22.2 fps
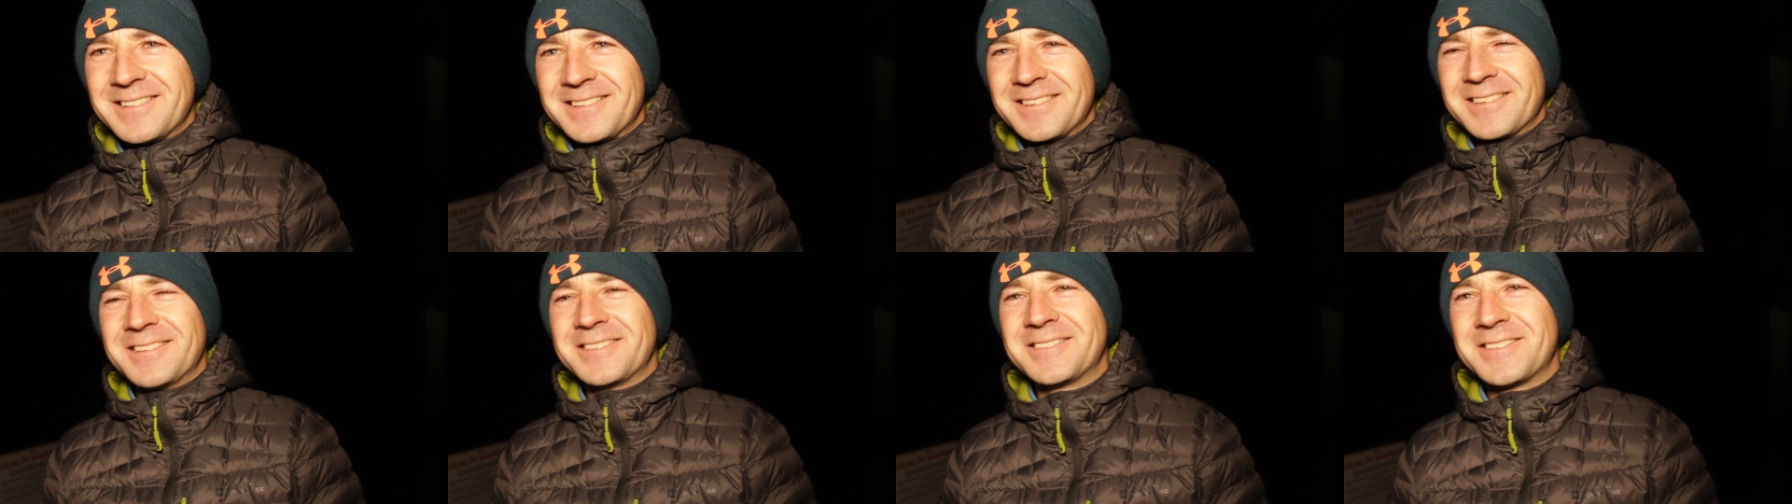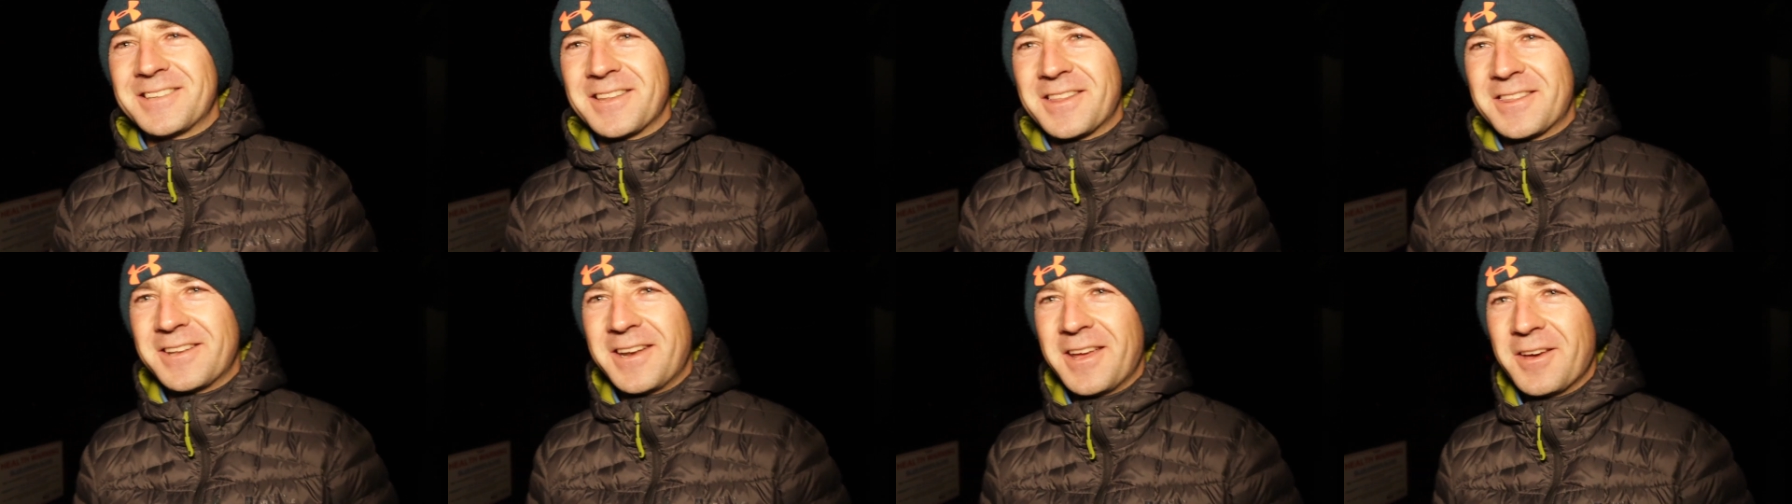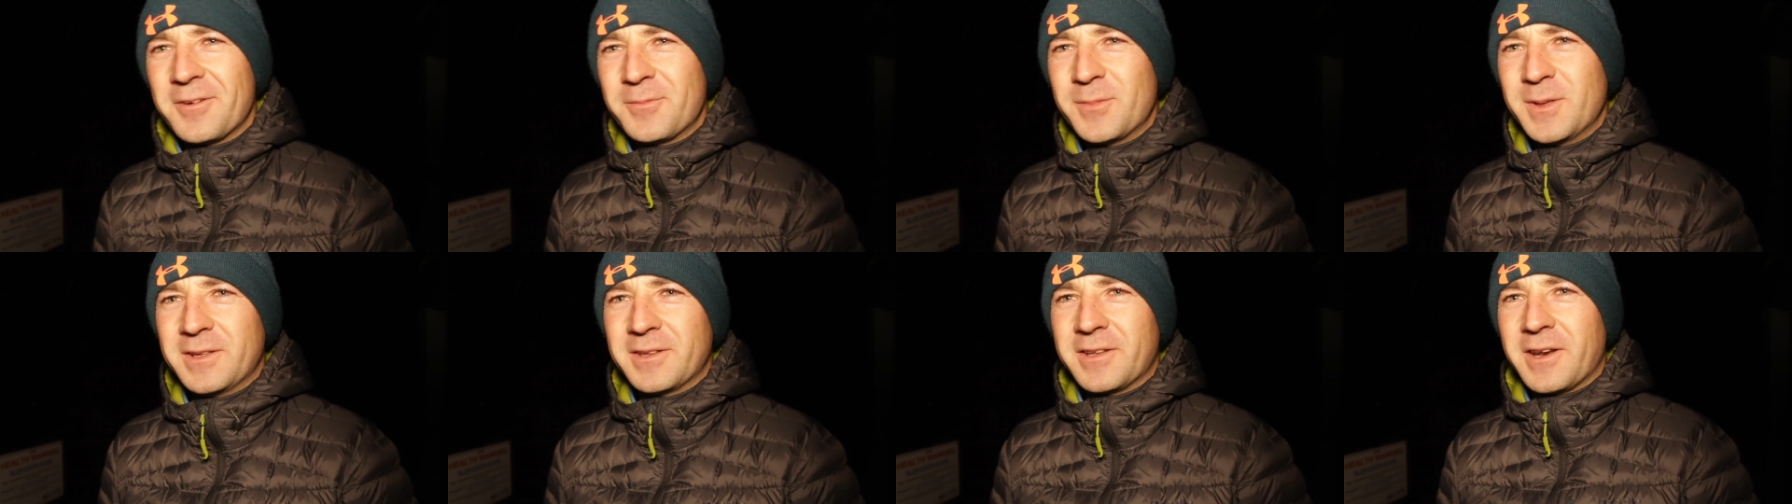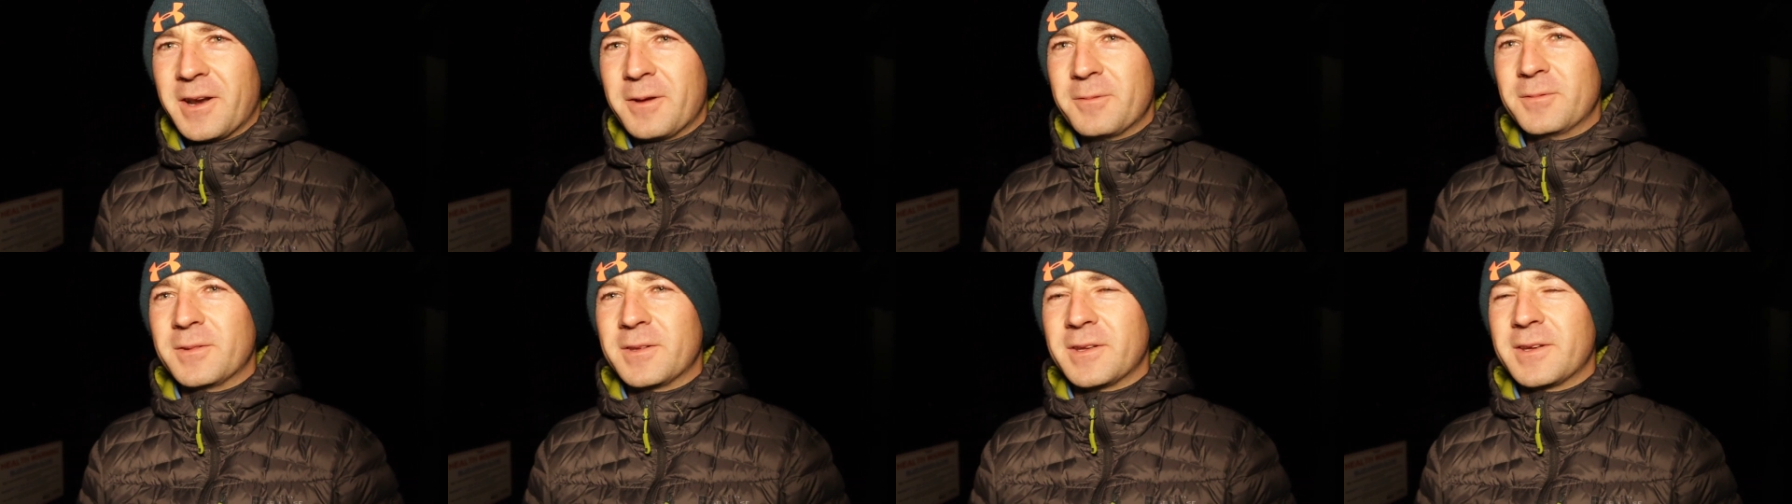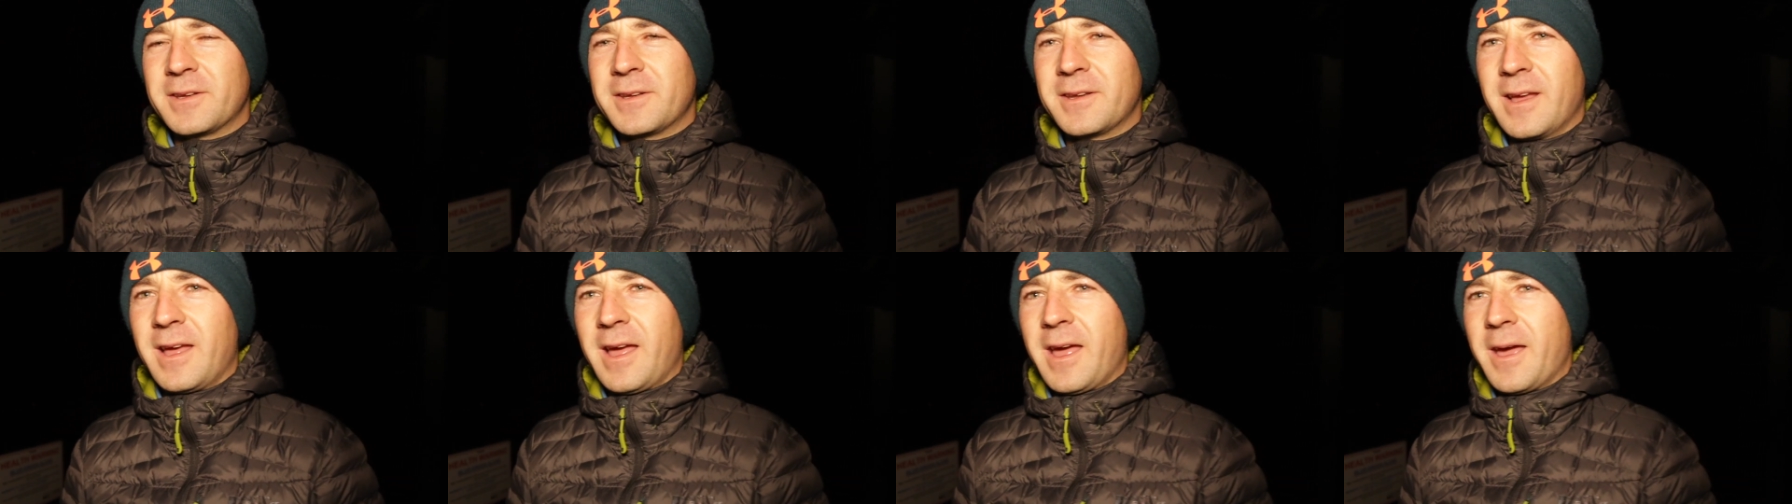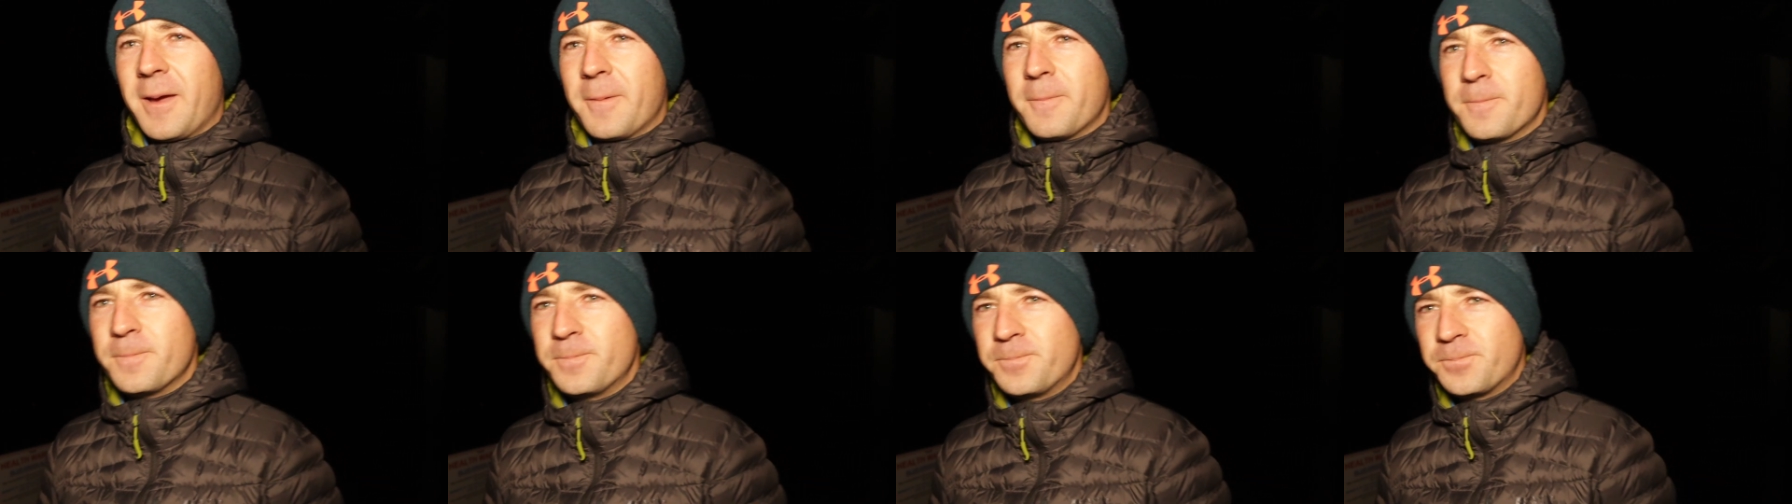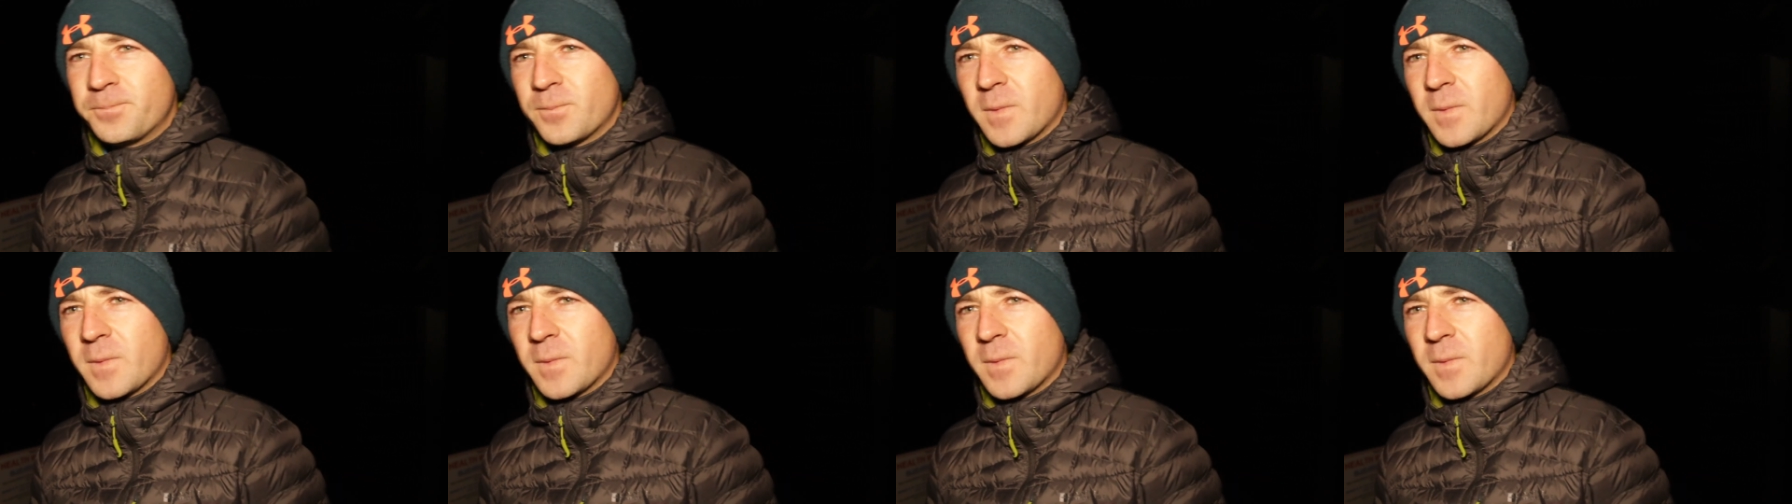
There's the threat of being drowned. I'm